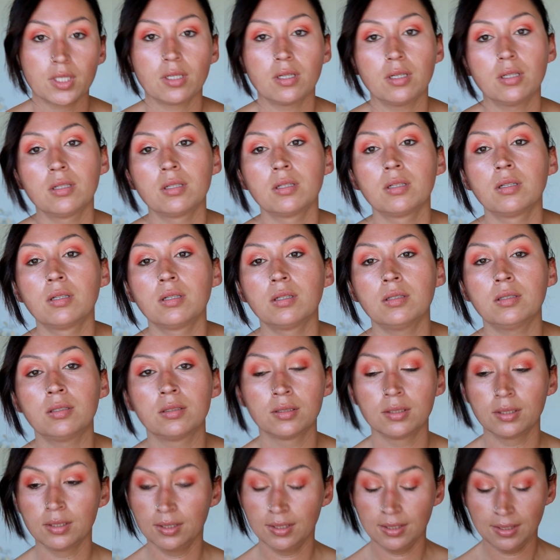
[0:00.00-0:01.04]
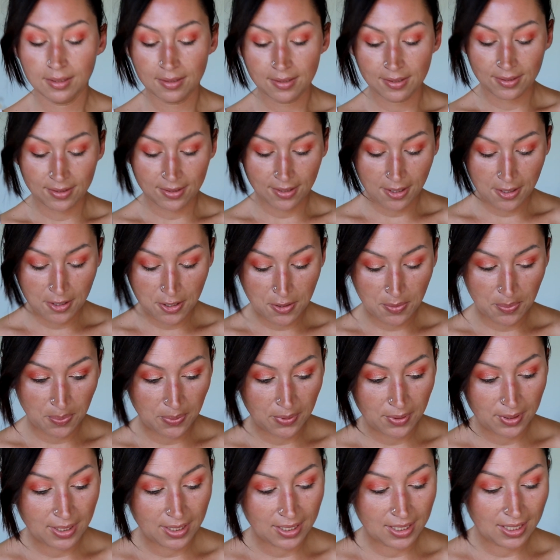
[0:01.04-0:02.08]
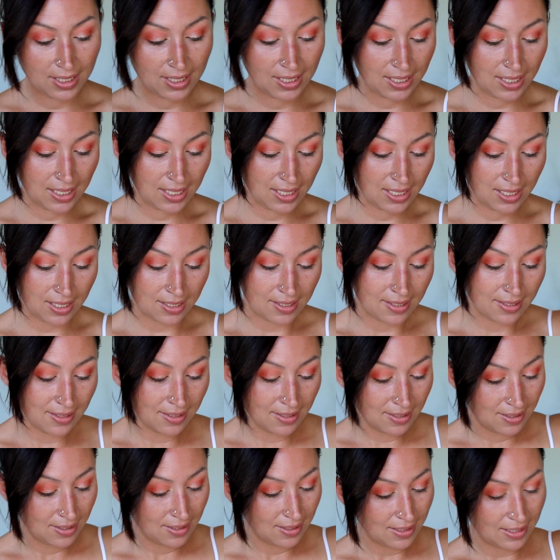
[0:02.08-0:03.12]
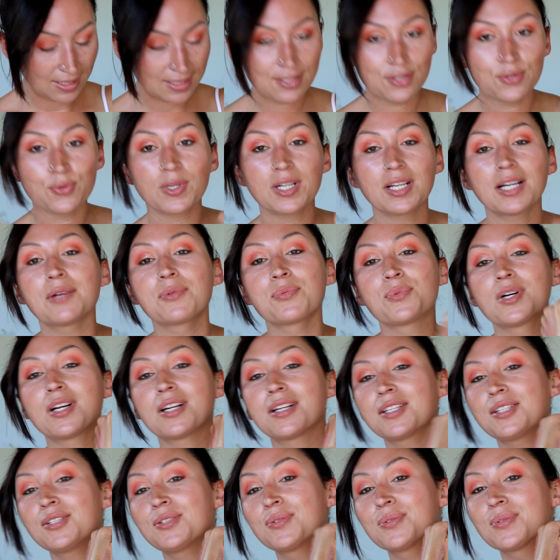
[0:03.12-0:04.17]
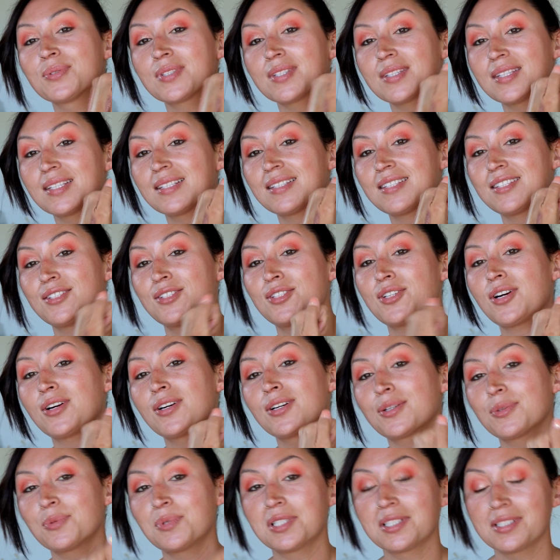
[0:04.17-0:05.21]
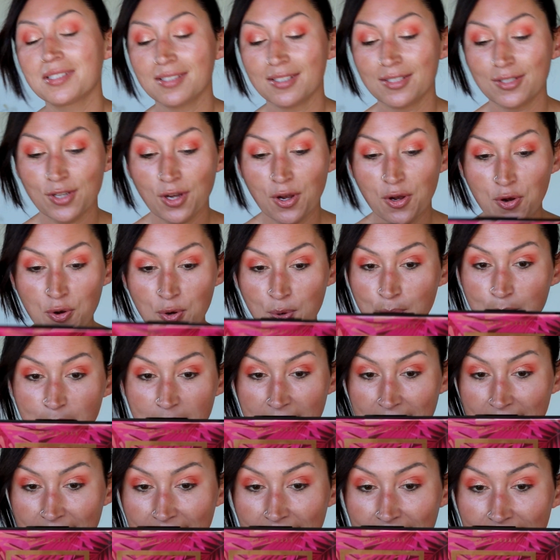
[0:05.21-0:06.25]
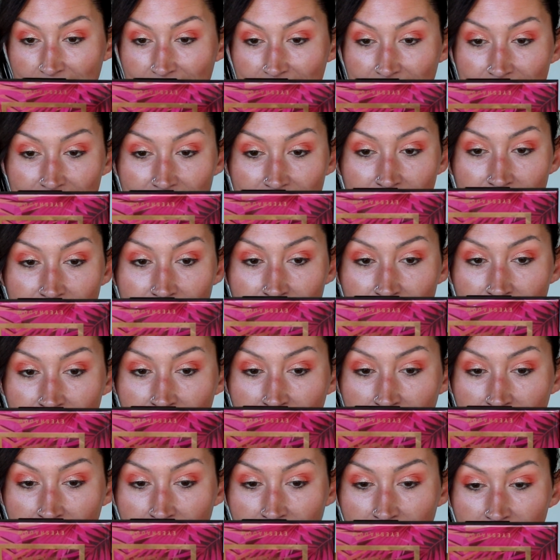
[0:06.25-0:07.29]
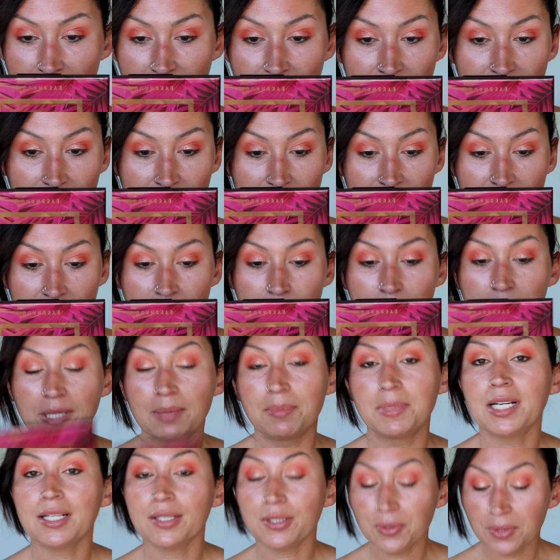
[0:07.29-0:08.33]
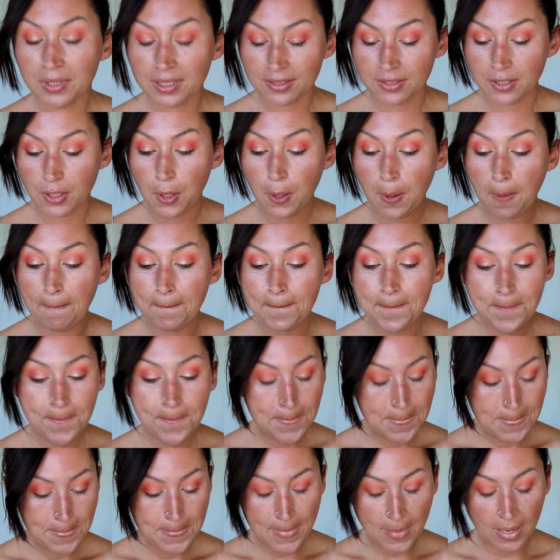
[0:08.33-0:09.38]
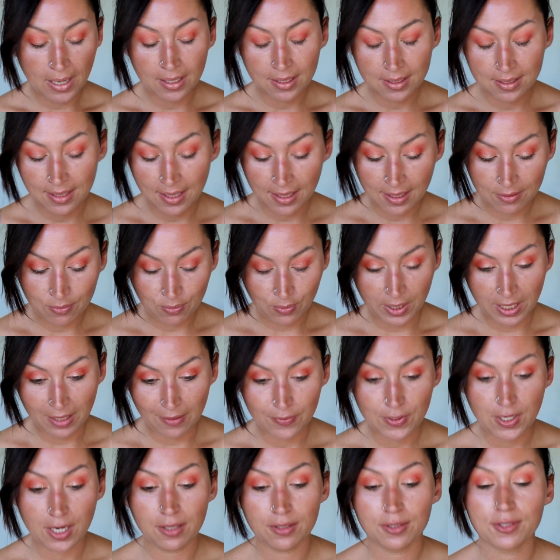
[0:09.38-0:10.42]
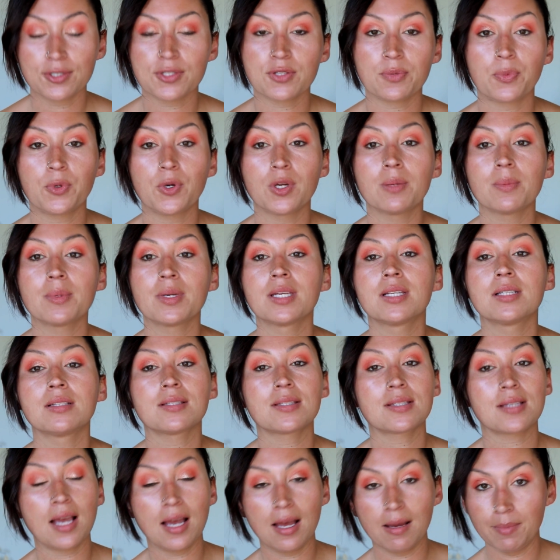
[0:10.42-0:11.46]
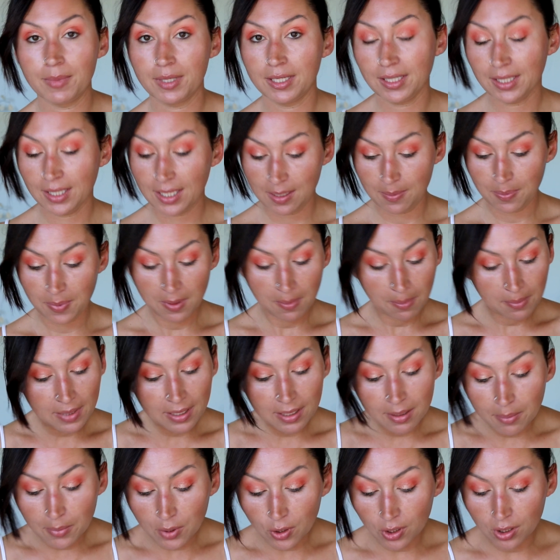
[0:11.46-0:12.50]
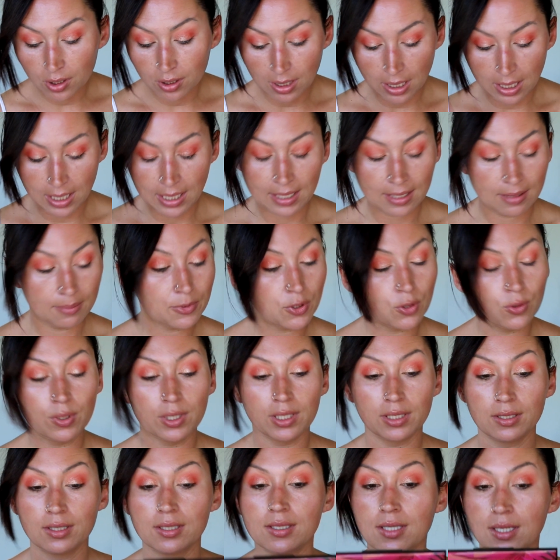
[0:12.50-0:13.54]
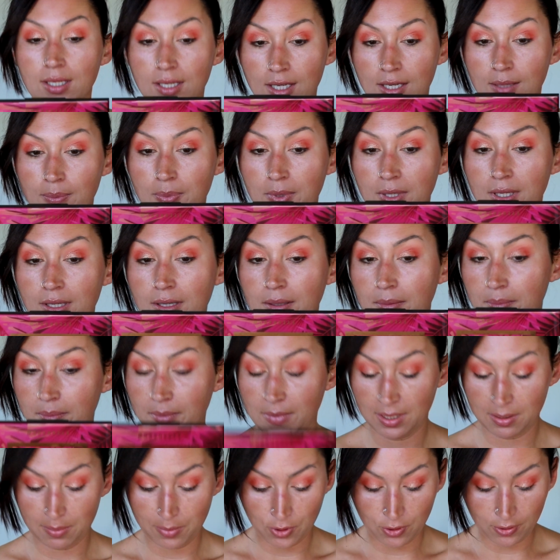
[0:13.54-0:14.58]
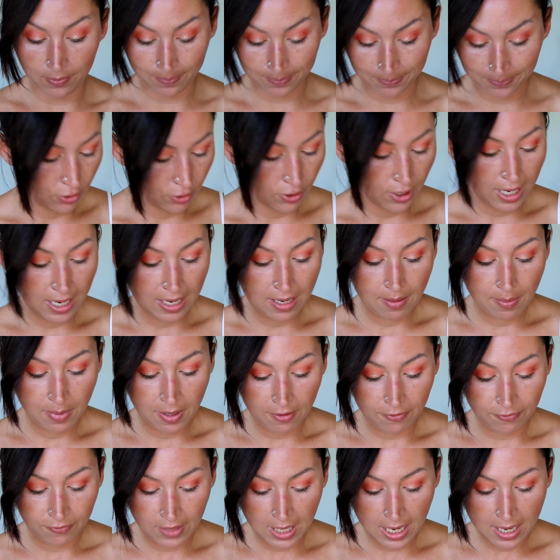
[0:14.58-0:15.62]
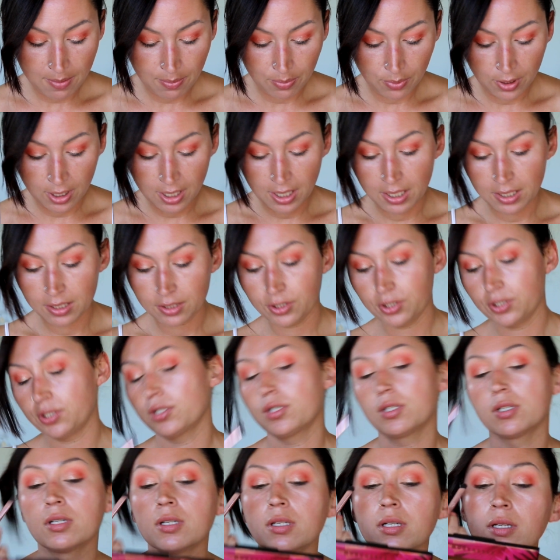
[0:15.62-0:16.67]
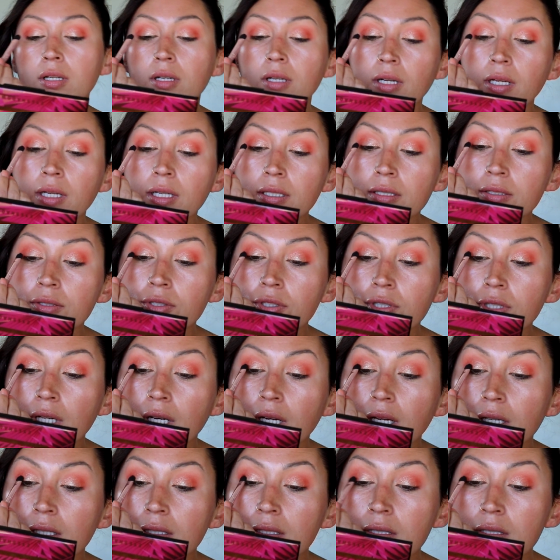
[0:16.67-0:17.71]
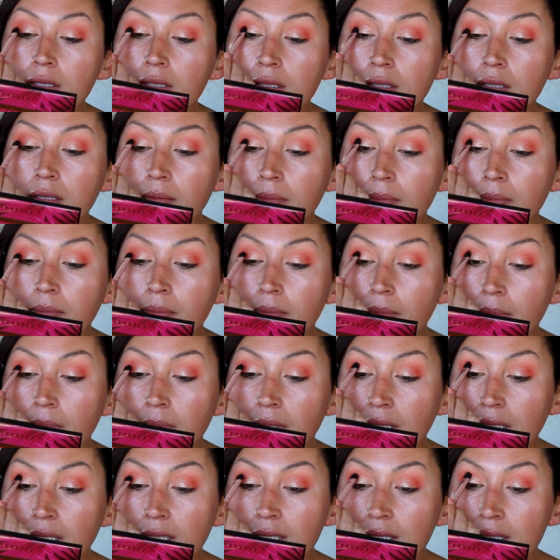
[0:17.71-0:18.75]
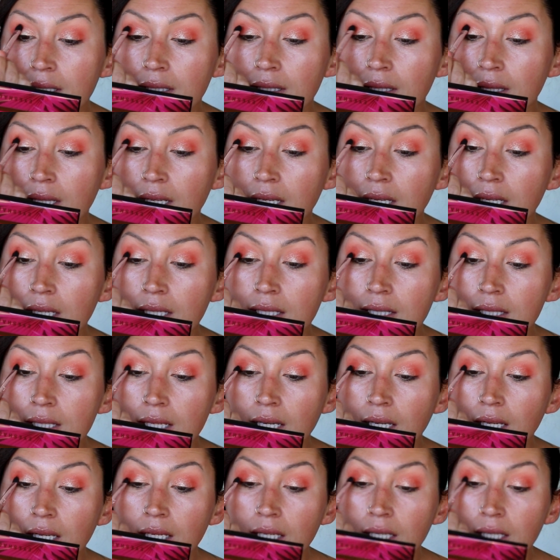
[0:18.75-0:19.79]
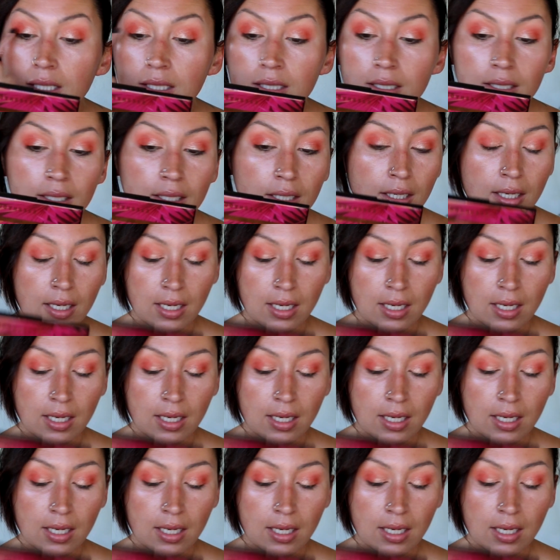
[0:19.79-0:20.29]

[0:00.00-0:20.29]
Oh, so pretty. I swear I want to use this dark one so bad, but I'm not going to. Like I said, we have doctor's appointments. I'm gonna keep it minimal. I am going to keep it minimal. Grab a flat brush and just mix these in.